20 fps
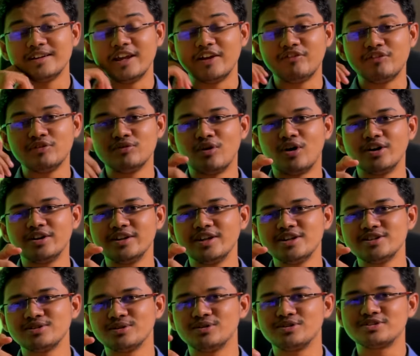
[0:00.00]
if you want
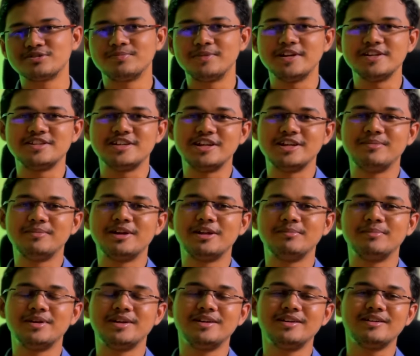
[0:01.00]
these notes, please email
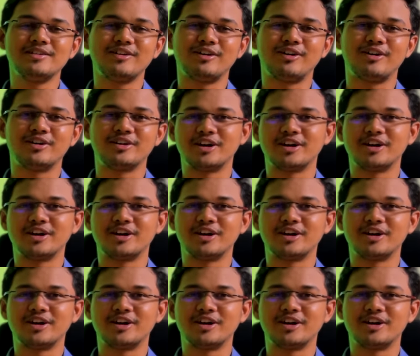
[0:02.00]
me on